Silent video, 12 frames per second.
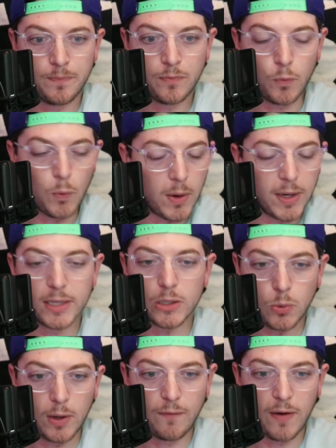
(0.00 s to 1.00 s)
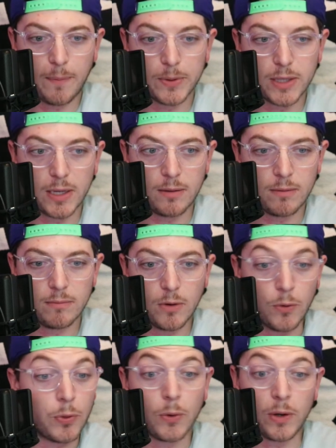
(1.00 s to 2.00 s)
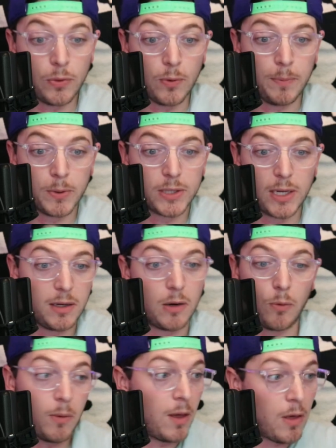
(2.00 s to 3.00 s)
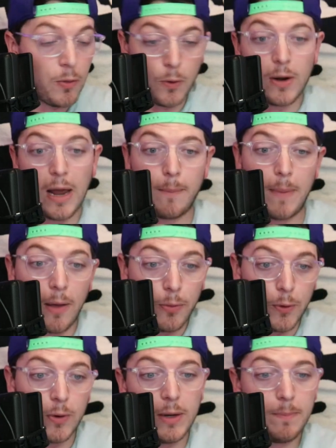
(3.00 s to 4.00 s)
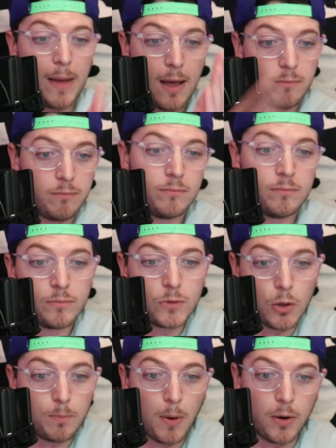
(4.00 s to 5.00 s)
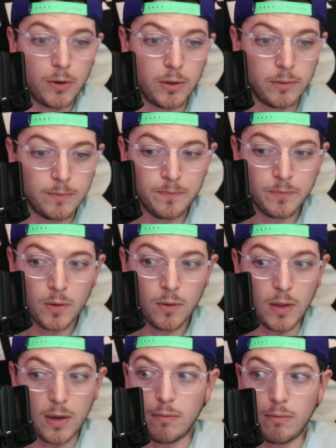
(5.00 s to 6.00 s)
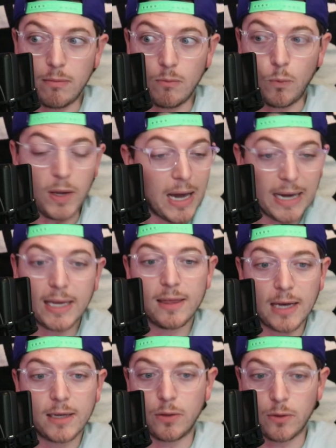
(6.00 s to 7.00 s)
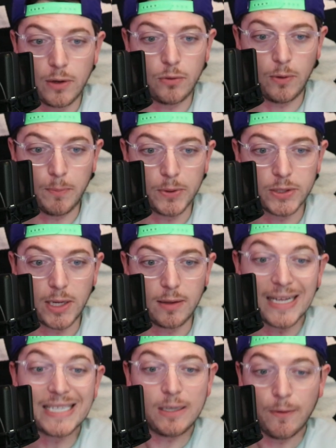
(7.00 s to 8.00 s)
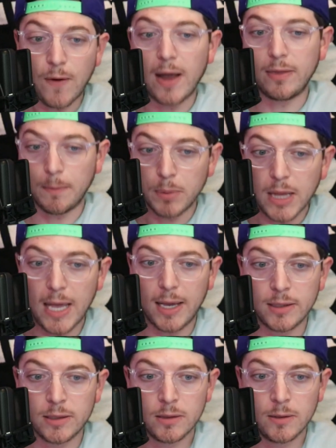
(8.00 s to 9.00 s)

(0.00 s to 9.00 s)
If we want to get to 25% or 33%, third outbound, third inbound, third partner, then we got to get that to 33%. Let's define the plays